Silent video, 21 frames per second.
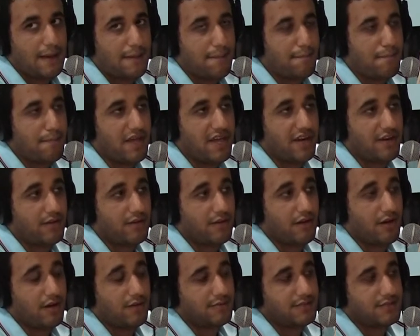metal
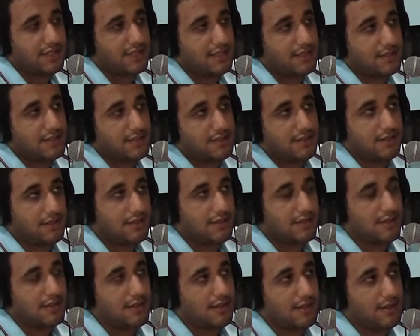object
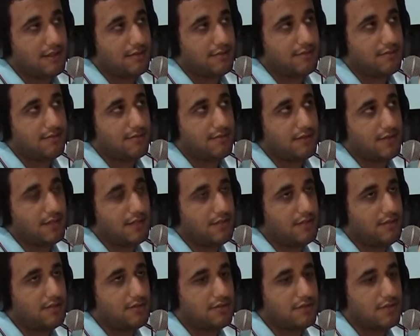that
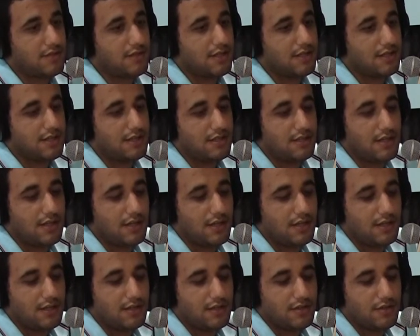he
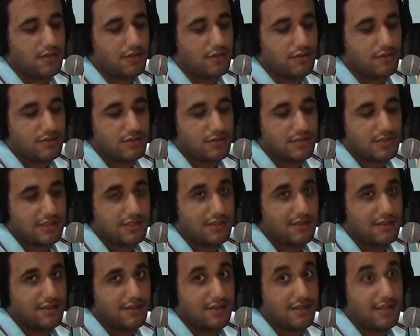or she
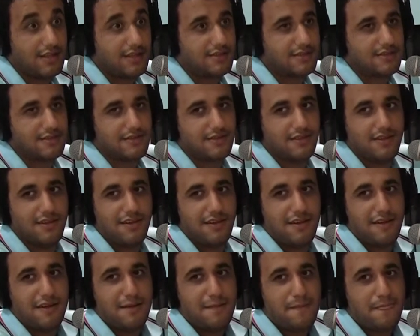or it
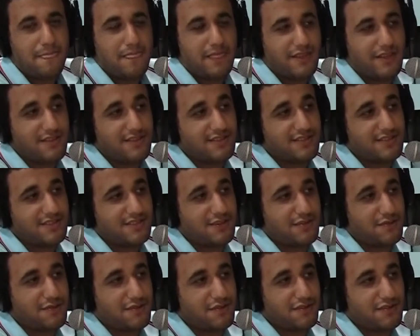uses
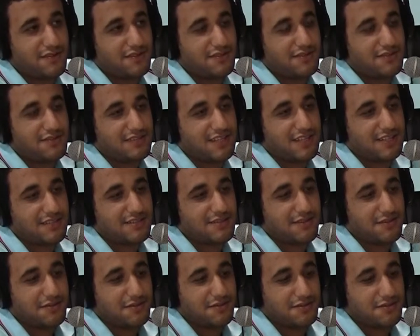it to take
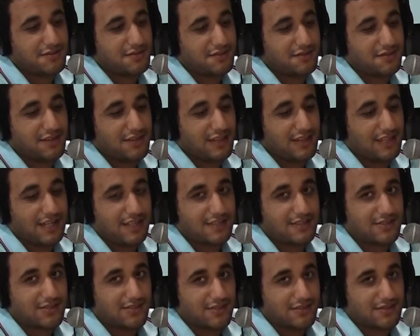souls or collect
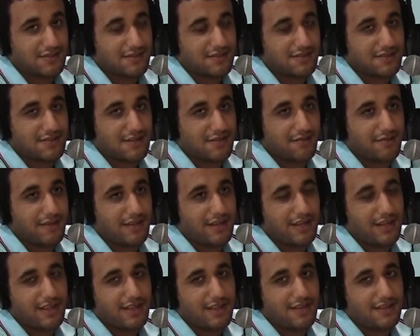souls or something
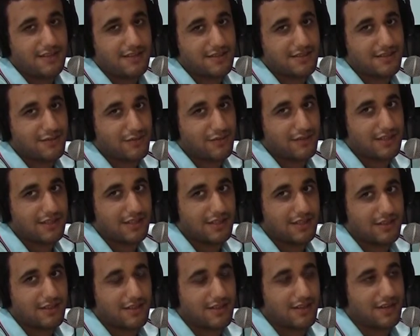like that. It's a really
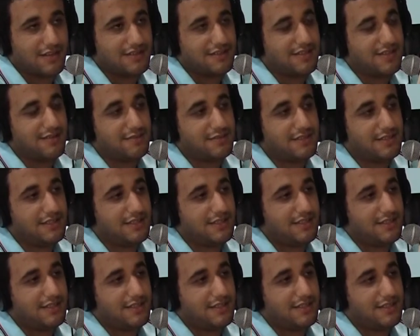good concept.